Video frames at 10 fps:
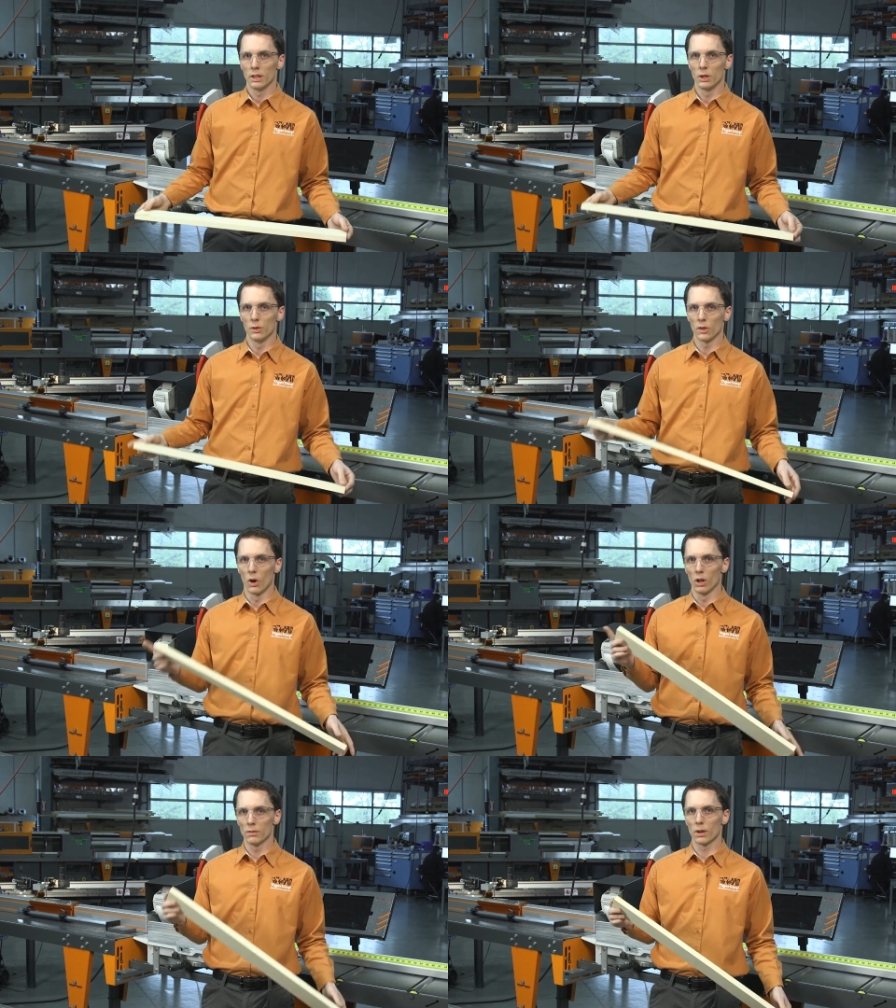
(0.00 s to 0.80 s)
use
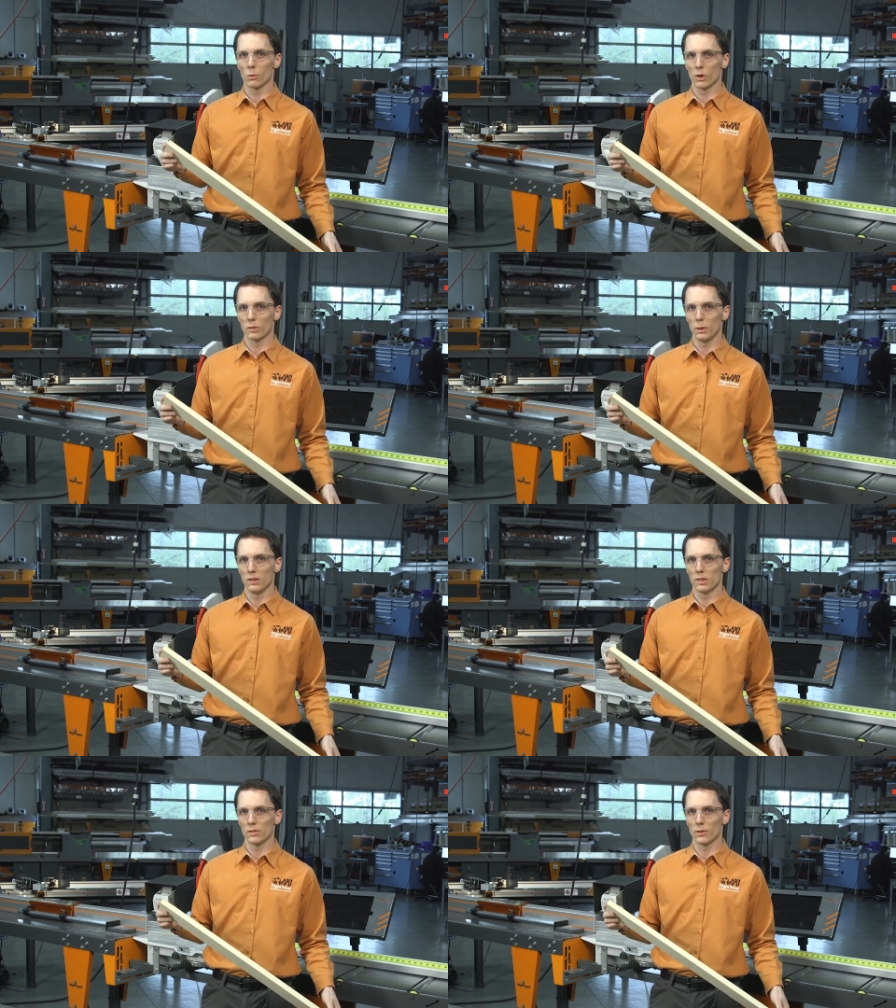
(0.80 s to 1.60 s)
all of our worst
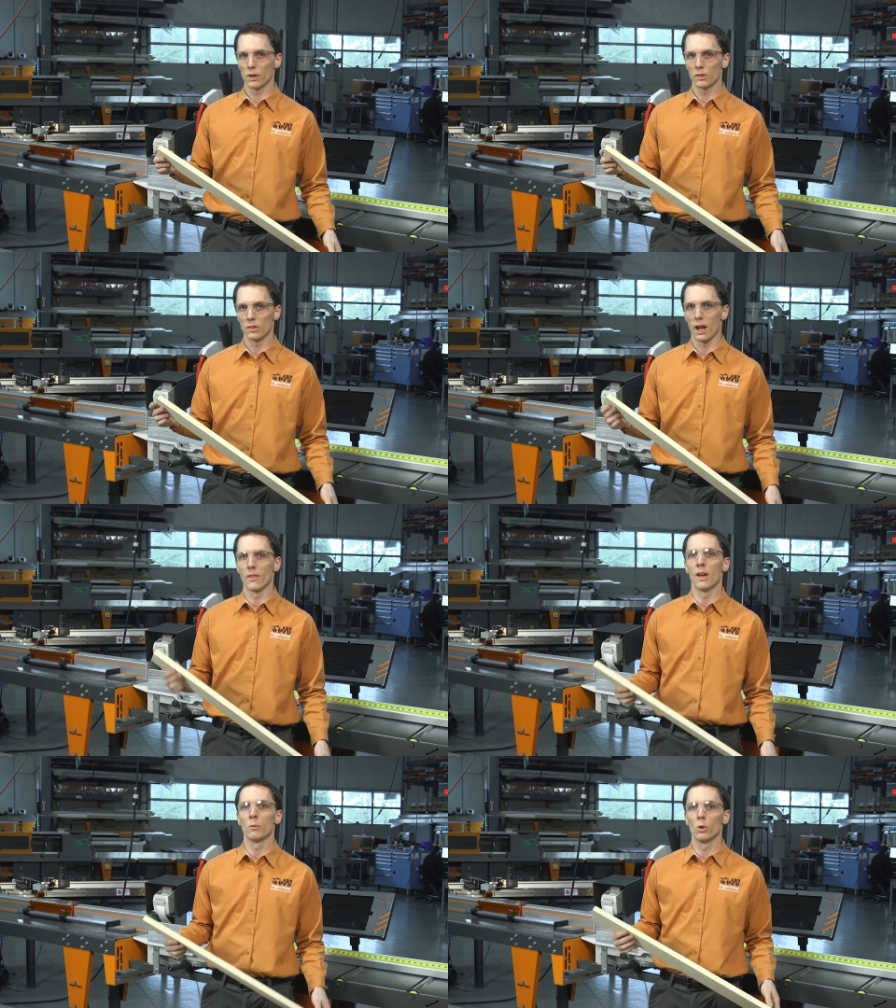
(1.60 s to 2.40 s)
pieces first,
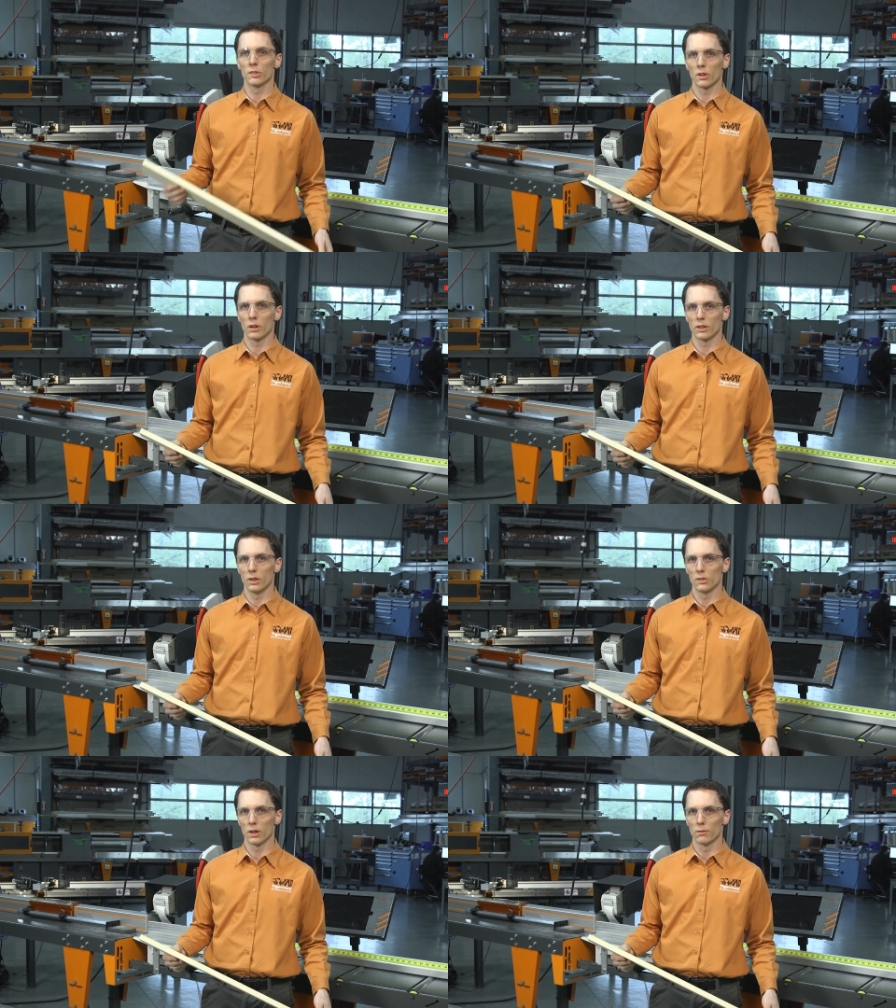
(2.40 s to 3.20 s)
and then we'll start to
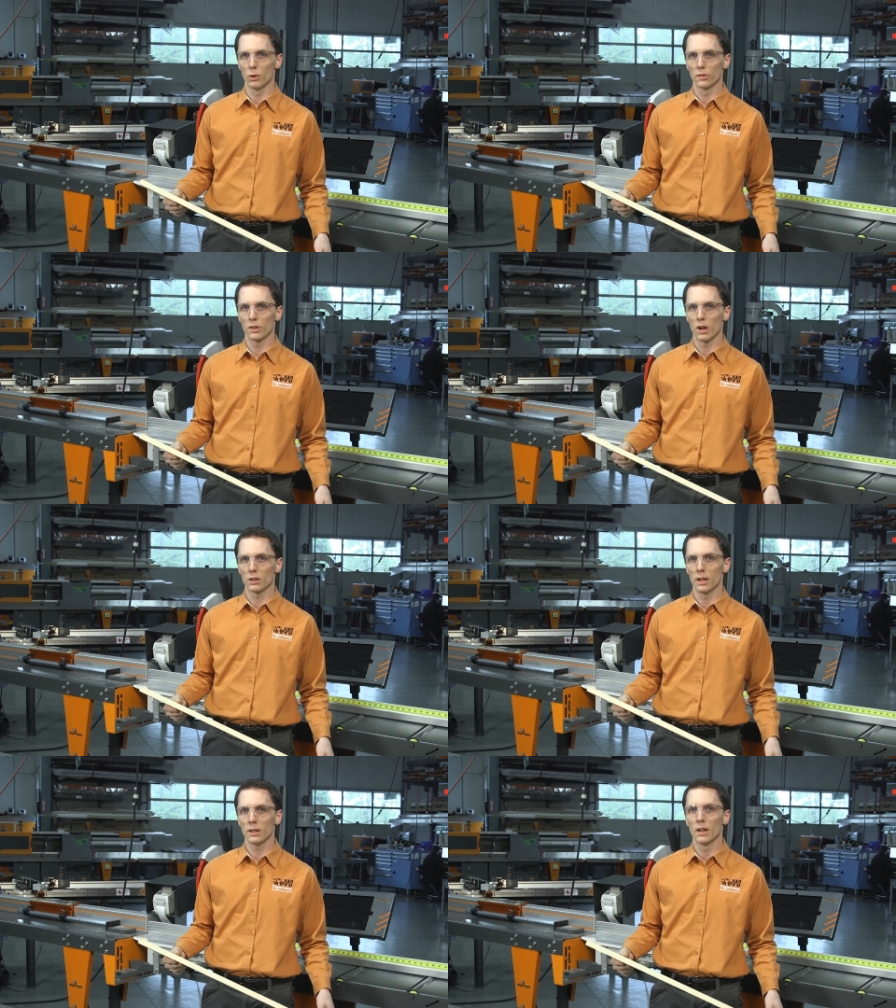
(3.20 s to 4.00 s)
use our full
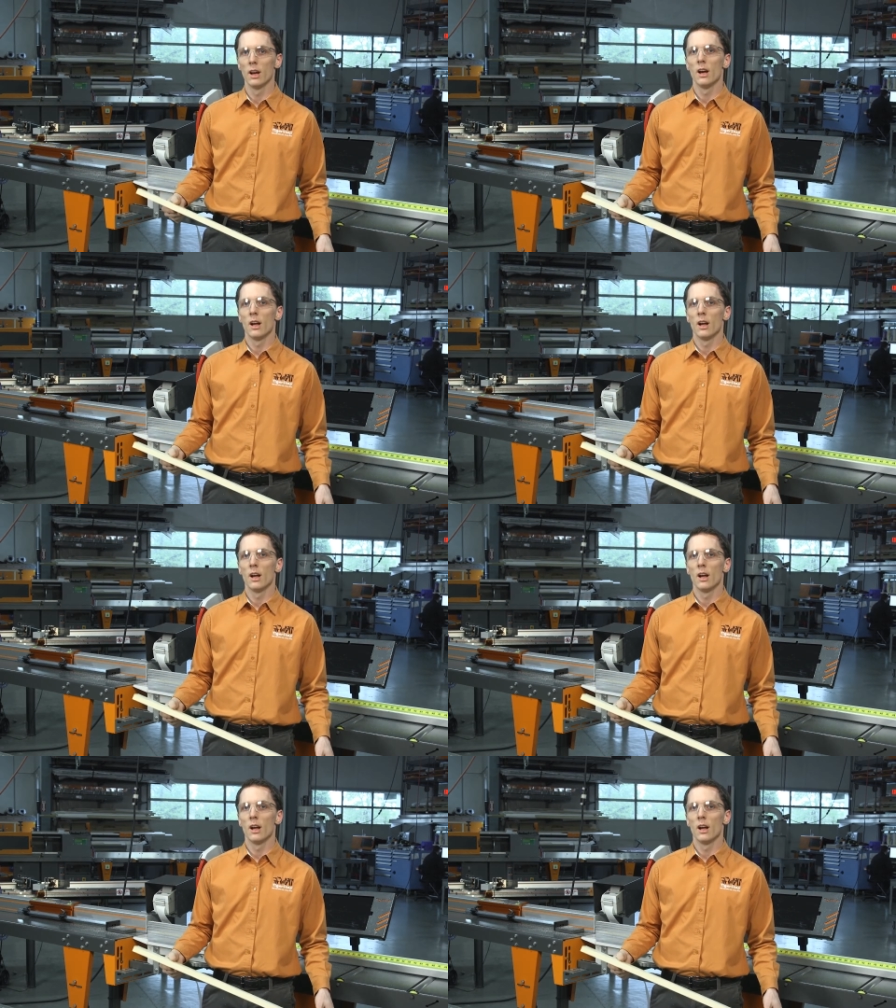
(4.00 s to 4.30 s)
stock length.